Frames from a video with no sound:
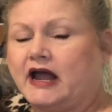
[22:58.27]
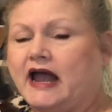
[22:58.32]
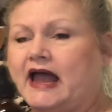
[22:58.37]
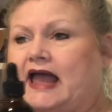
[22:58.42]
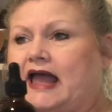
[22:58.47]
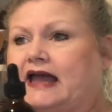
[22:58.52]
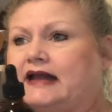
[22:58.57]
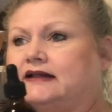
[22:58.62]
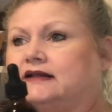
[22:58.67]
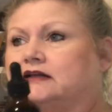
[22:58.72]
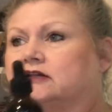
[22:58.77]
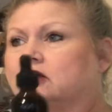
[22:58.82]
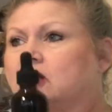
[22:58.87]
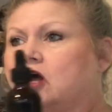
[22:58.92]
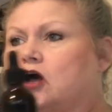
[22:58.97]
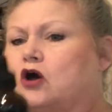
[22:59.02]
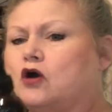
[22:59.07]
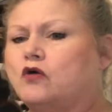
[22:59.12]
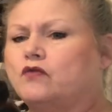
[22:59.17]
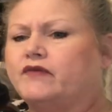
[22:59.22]
I had
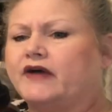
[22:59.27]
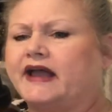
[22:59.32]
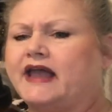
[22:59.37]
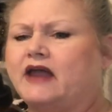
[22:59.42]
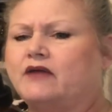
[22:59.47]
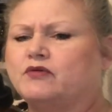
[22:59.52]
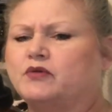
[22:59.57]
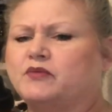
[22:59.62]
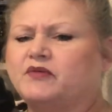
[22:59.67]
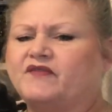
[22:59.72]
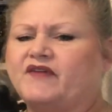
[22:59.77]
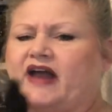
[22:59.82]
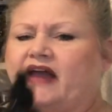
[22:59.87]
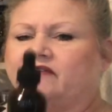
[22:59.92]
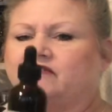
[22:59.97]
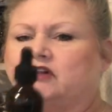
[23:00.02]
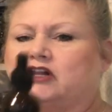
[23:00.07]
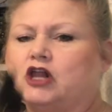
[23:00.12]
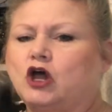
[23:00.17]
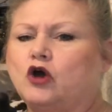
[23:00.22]
clove, I can't remember if I
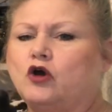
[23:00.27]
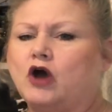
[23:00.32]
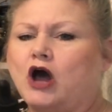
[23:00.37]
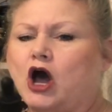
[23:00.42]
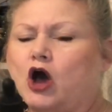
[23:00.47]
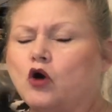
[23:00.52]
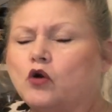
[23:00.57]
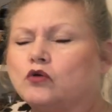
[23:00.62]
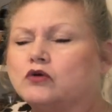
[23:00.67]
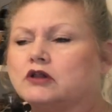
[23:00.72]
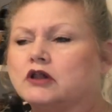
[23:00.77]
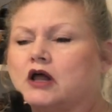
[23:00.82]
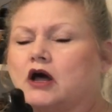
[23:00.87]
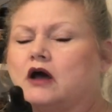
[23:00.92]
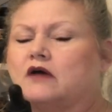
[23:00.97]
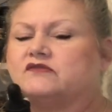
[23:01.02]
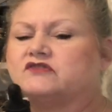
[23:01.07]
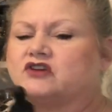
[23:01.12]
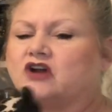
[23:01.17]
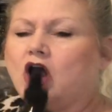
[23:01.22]
had whole
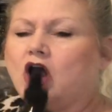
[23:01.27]
cloves or